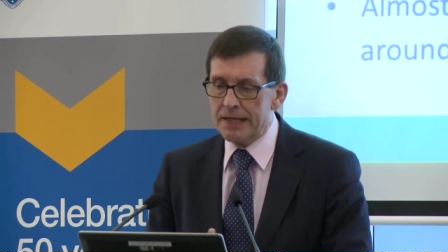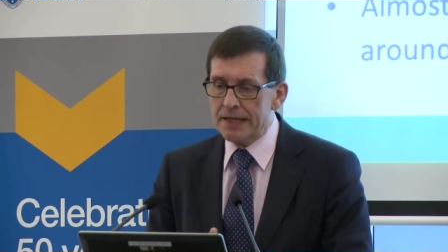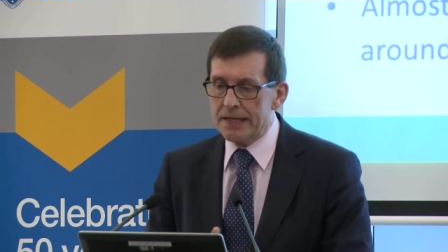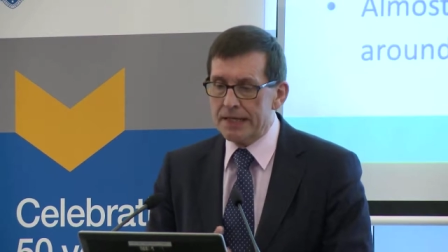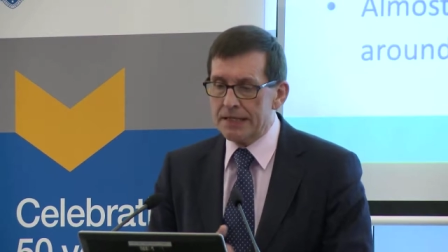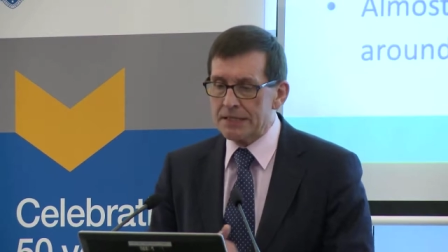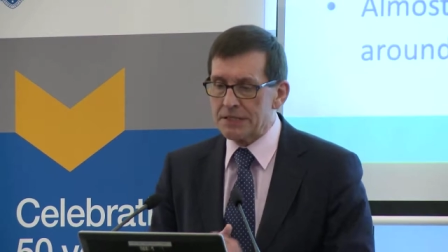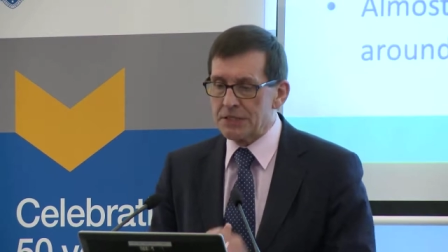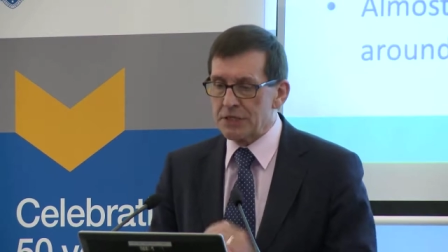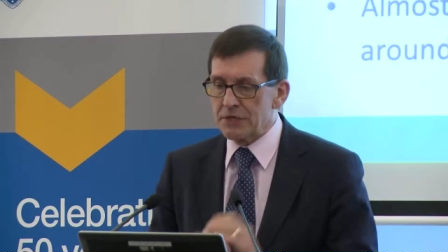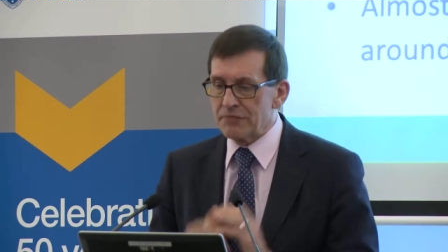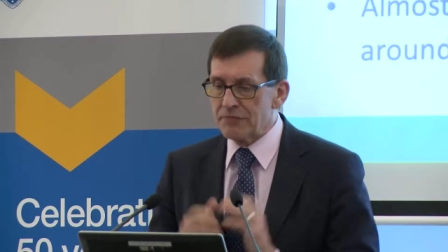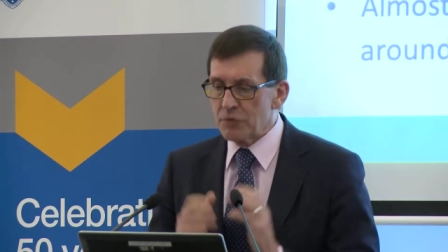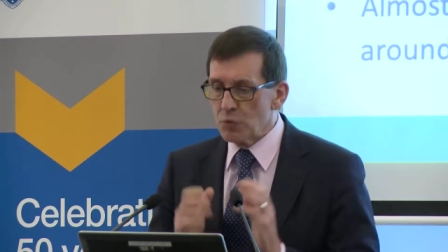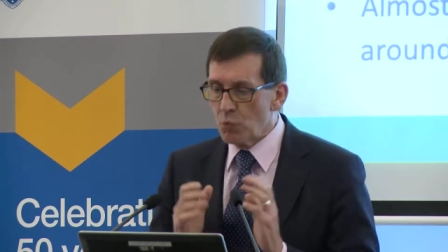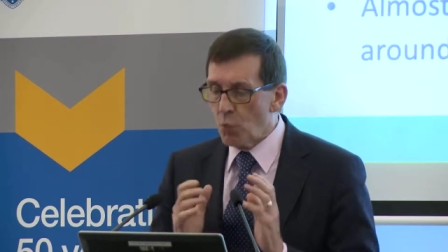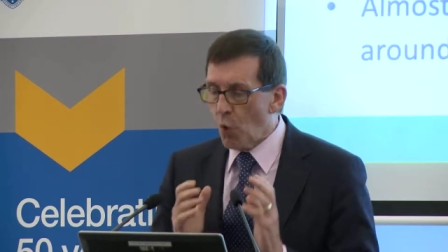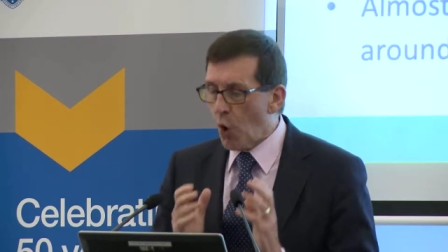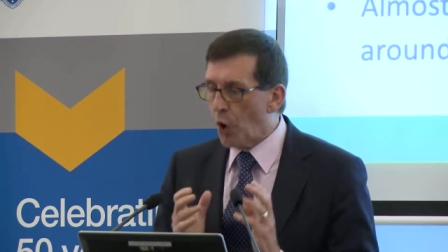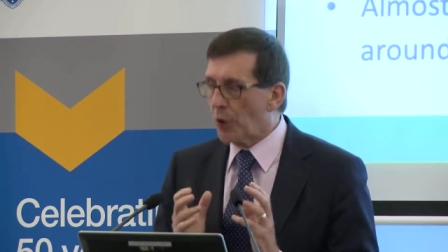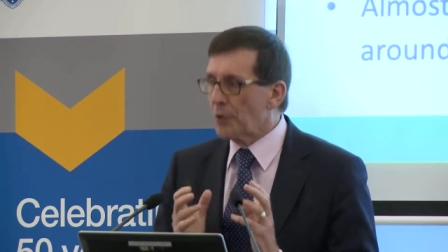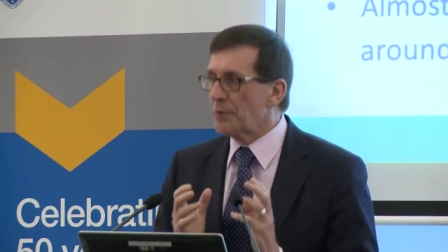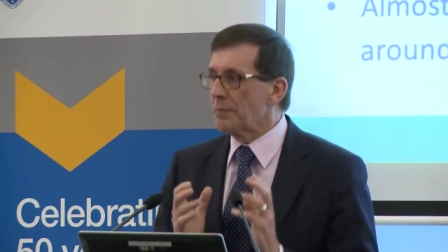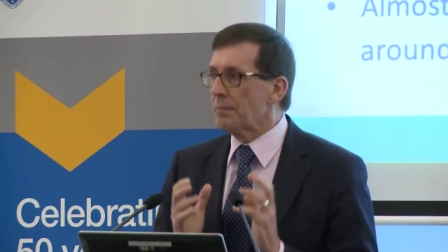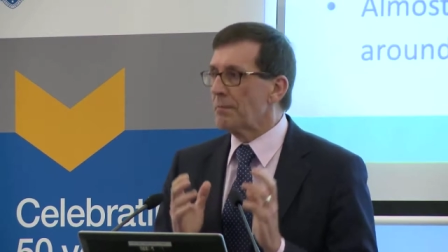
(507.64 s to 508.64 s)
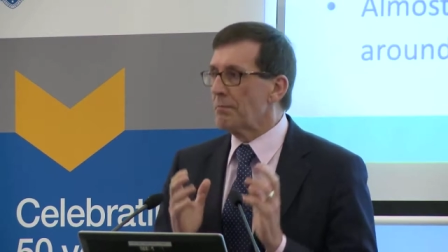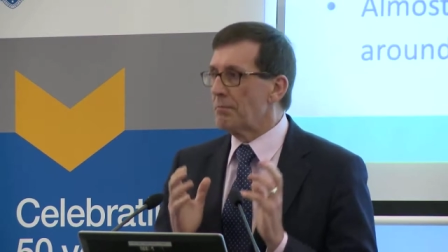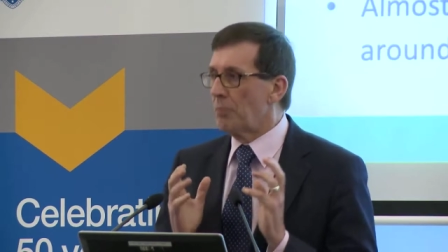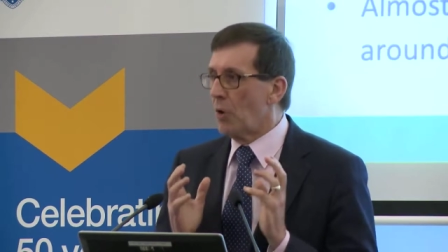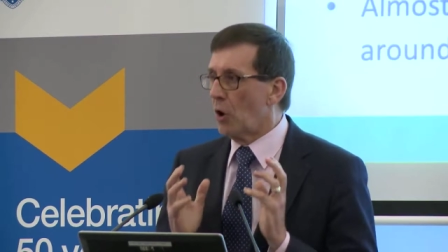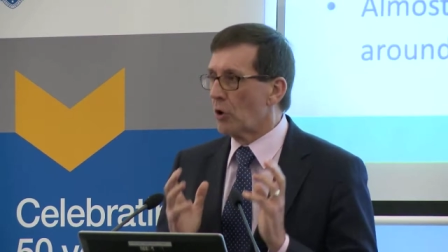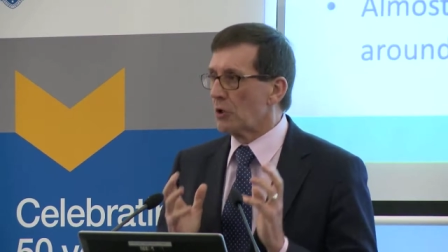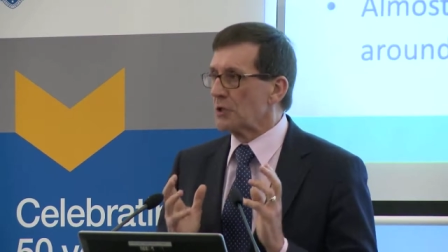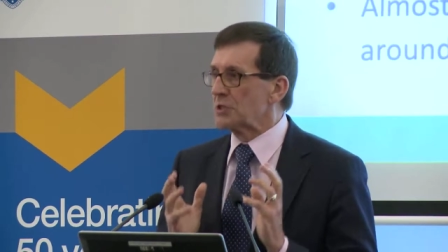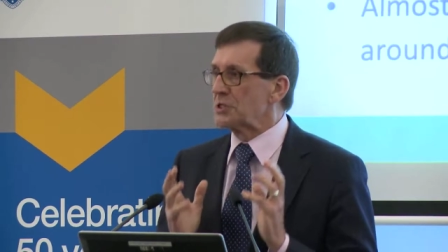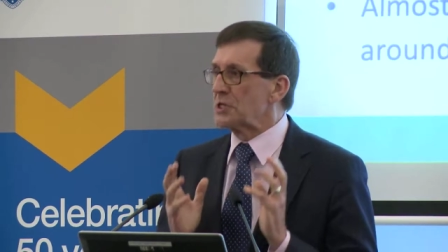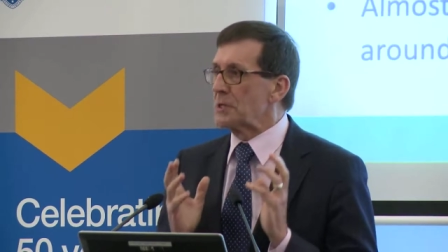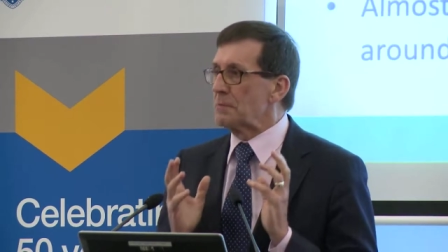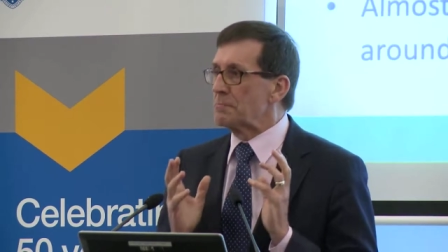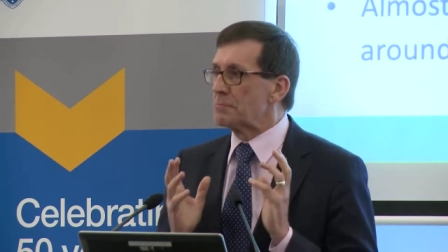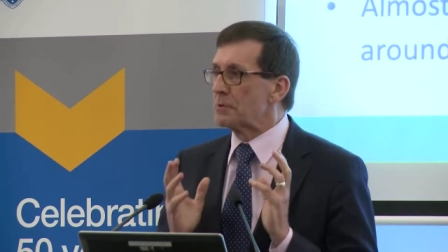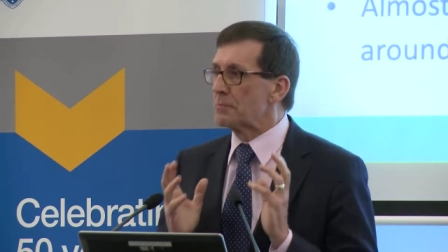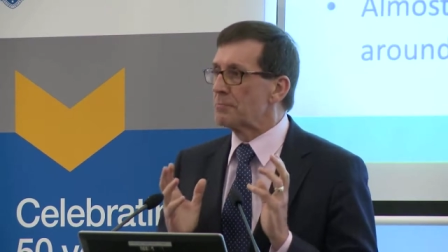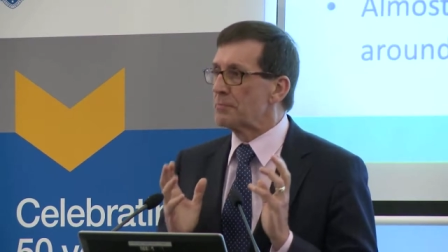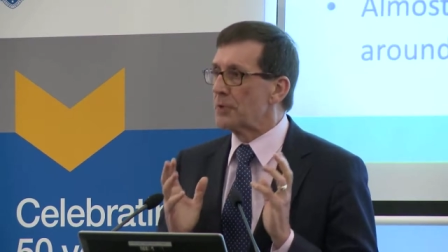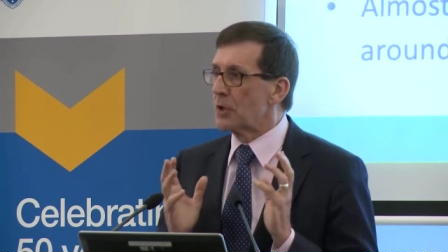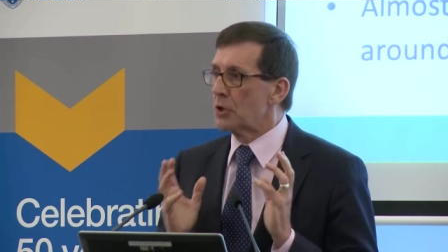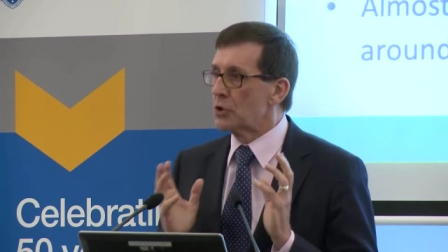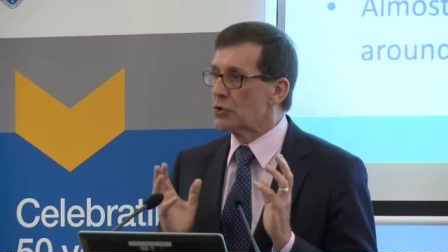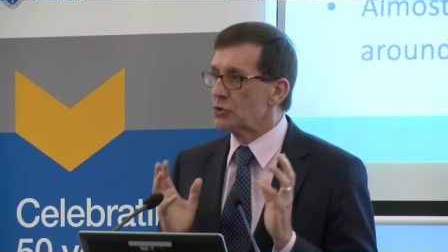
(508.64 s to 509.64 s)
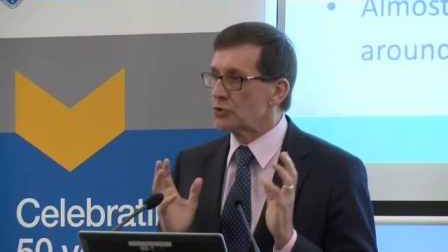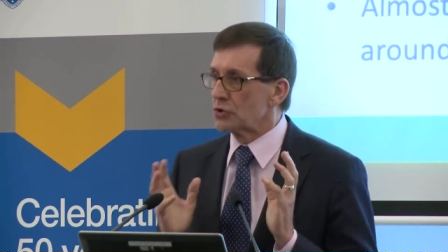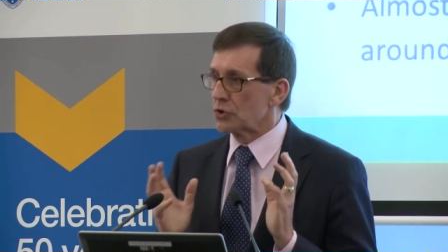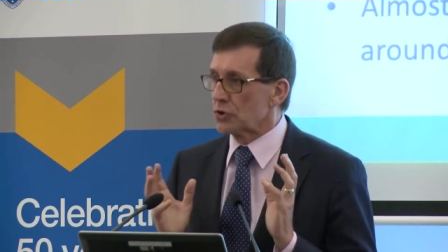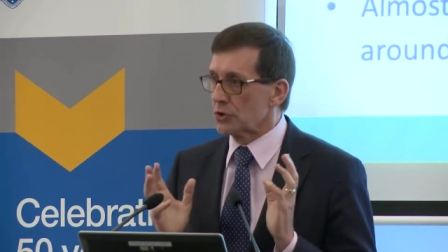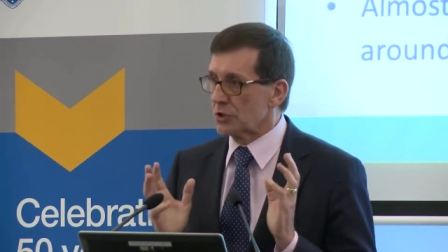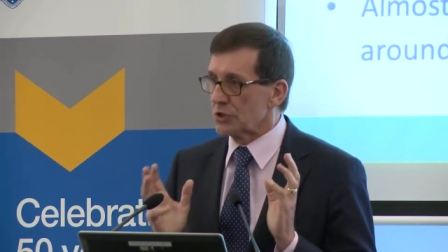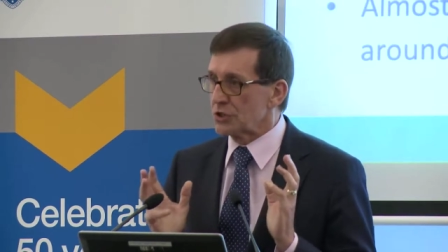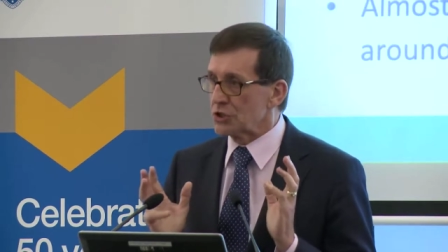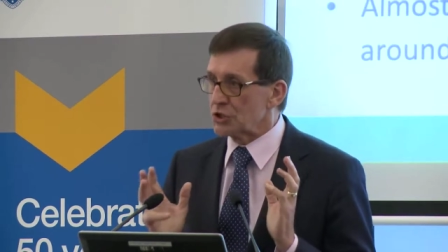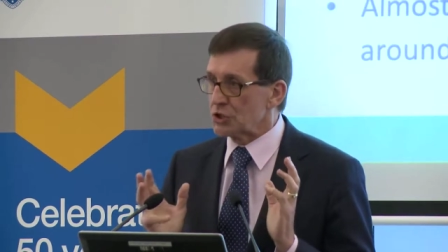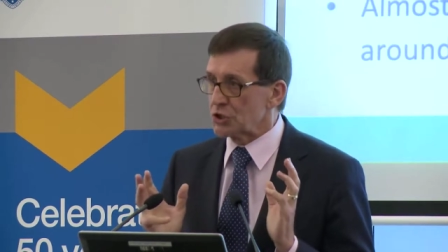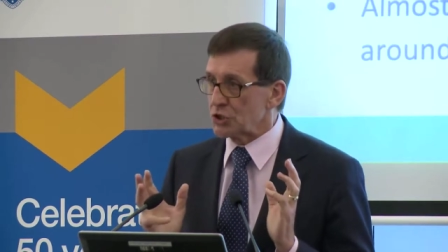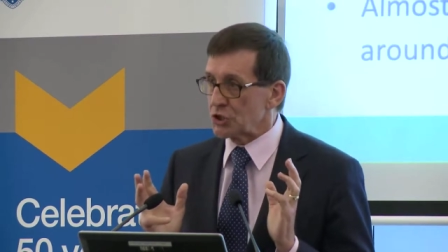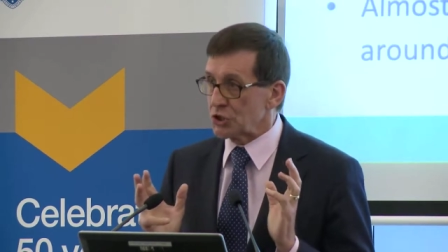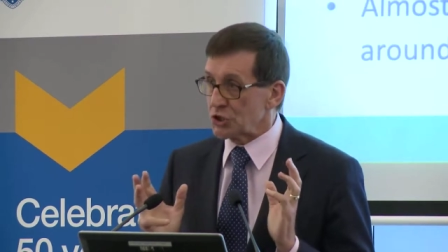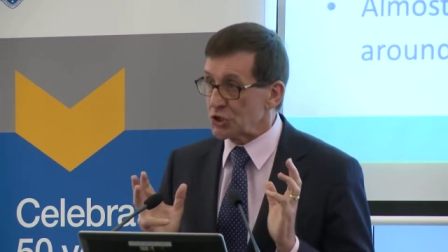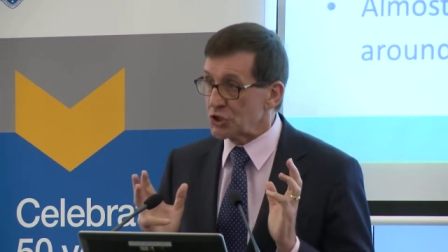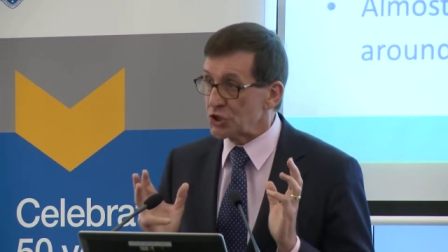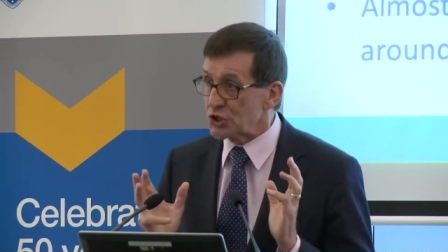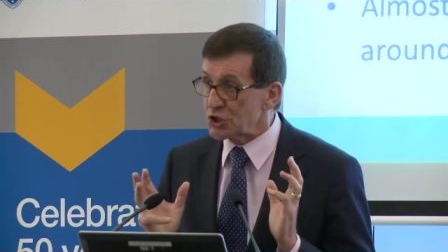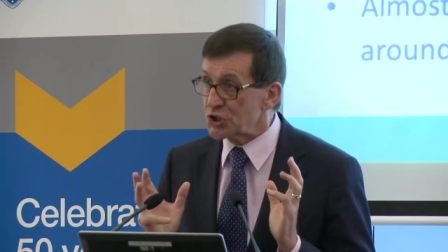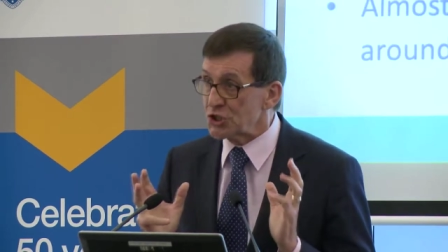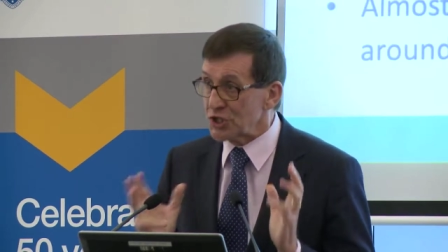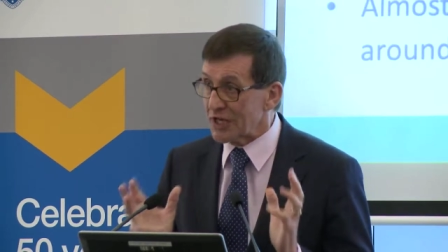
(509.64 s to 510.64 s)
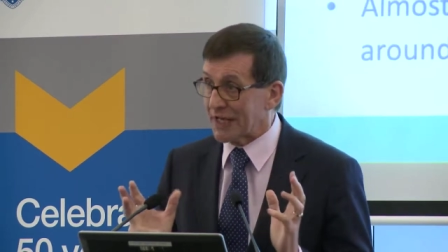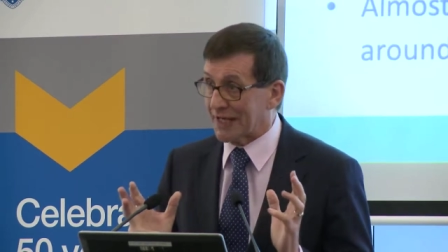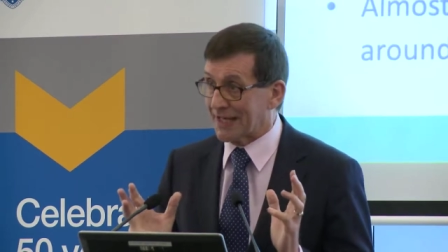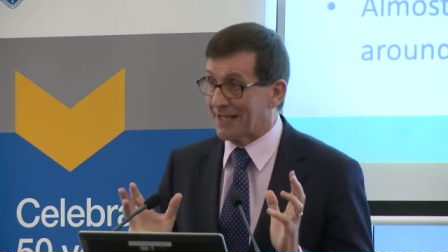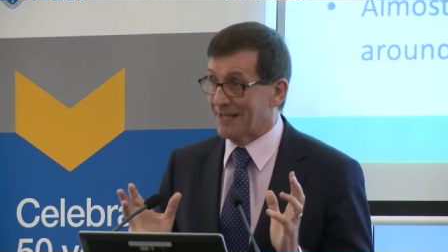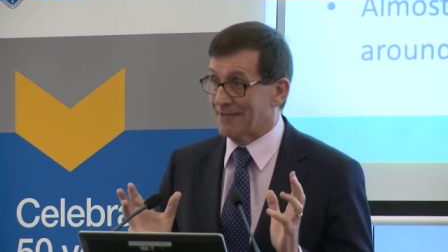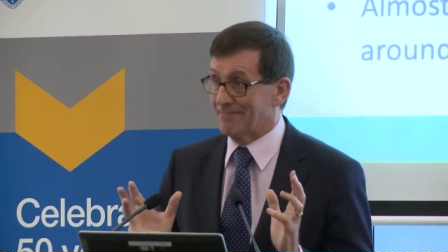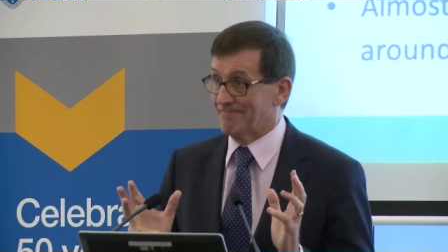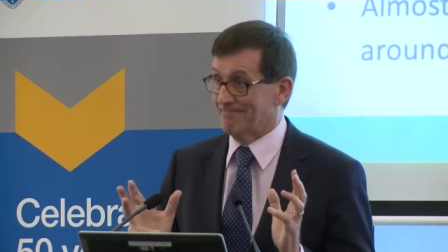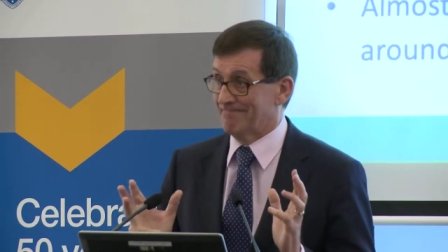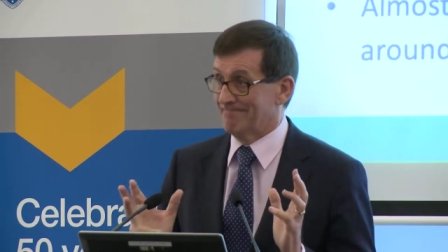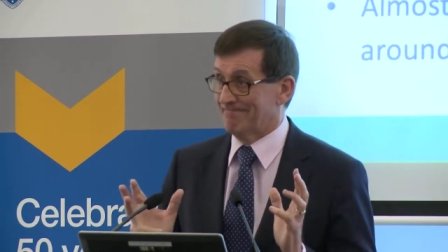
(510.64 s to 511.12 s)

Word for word: is that if you want policy proposals to stick,